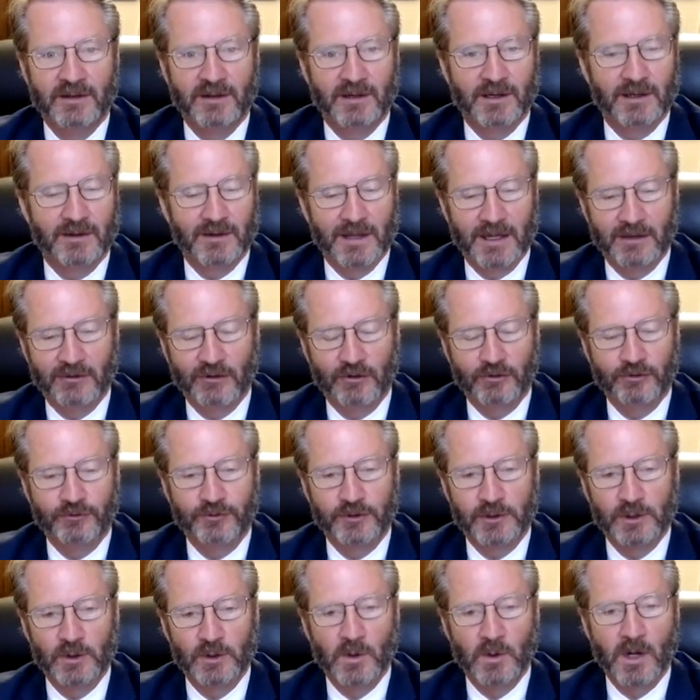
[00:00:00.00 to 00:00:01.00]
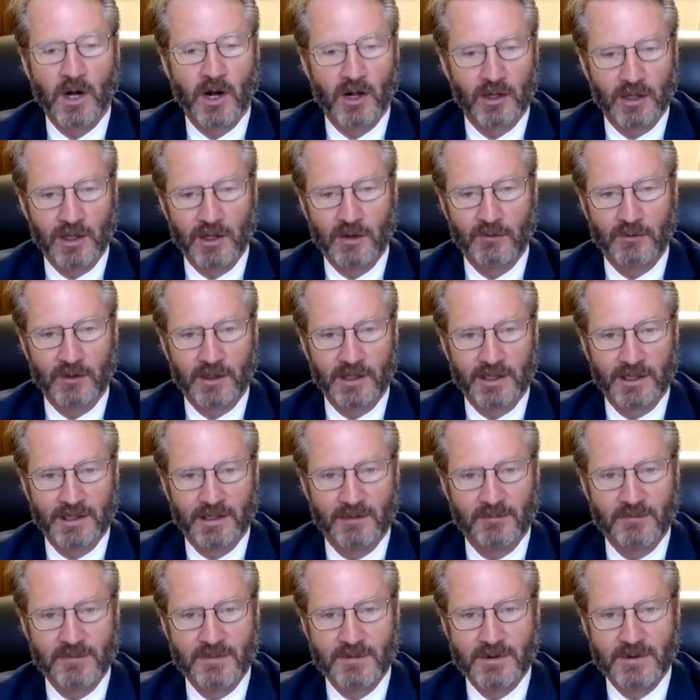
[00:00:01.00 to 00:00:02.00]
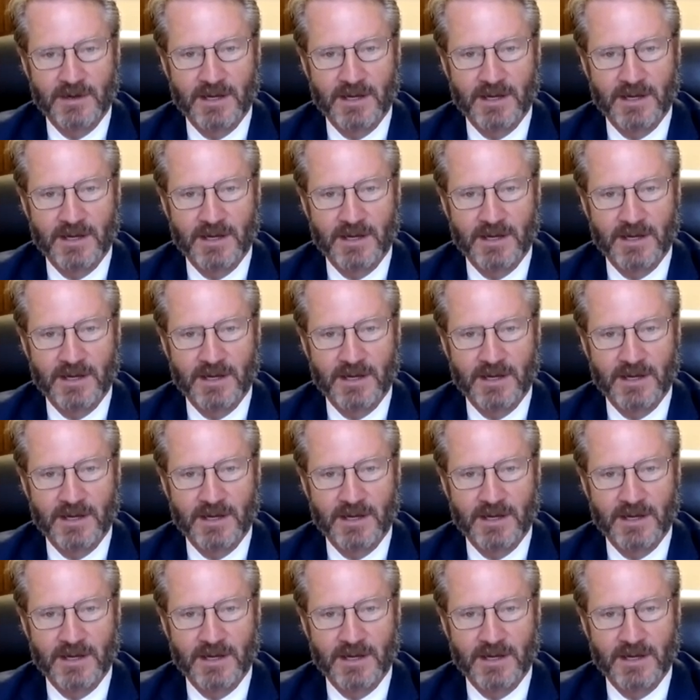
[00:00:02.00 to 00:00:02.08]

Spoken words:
and that just flew all over him.